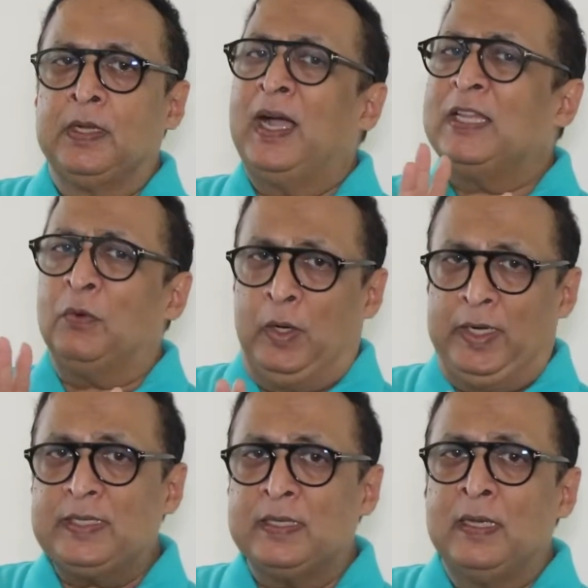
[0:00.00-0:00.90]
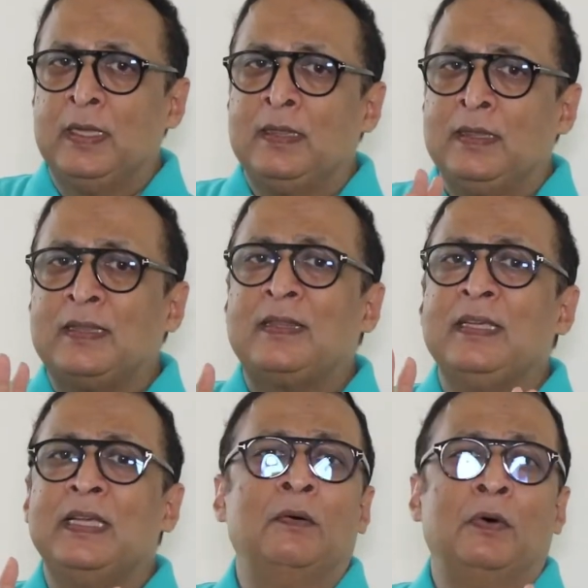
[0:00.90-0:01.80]
Otherwise,
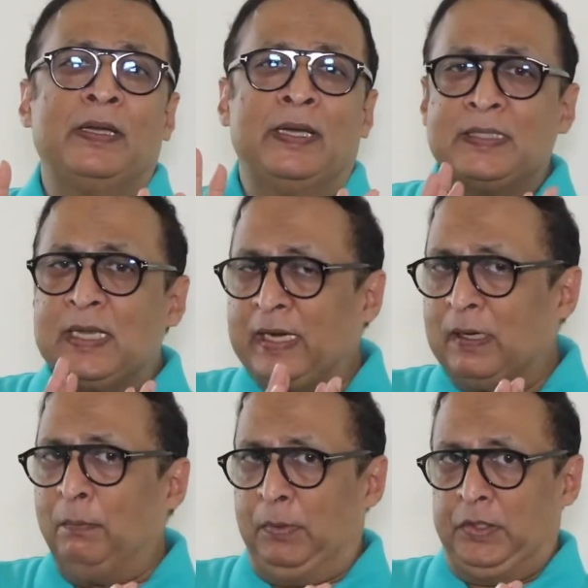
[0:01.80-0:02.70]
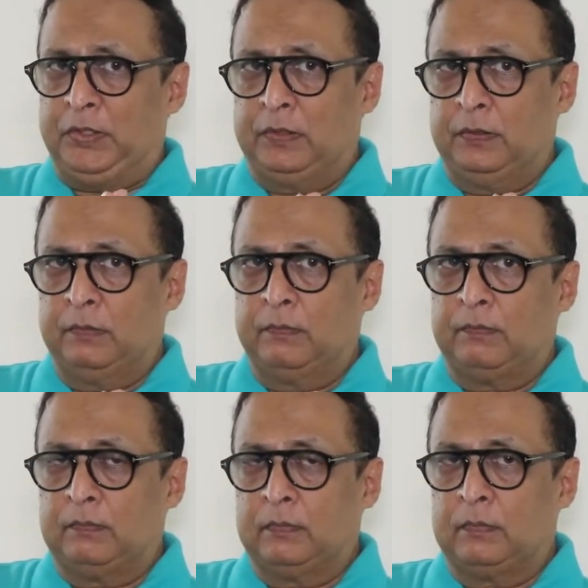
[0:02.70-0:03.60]
nothing ever gets accomplished.
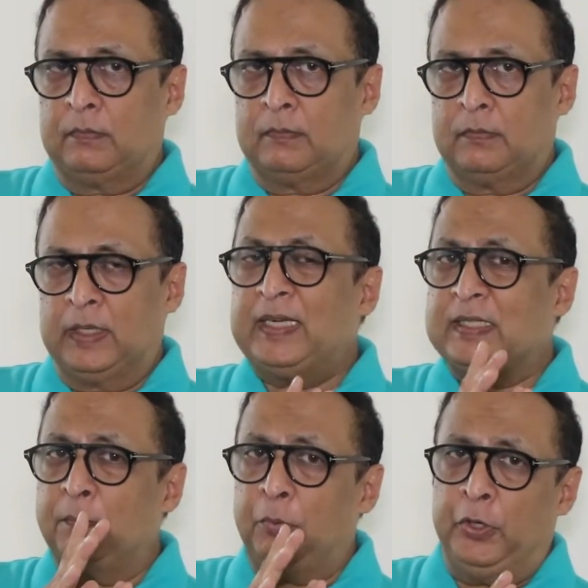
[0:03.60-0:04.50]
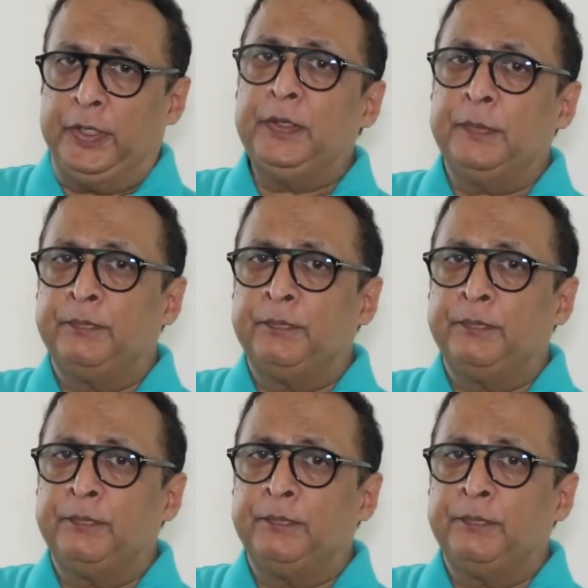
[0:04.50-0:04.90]
At some point,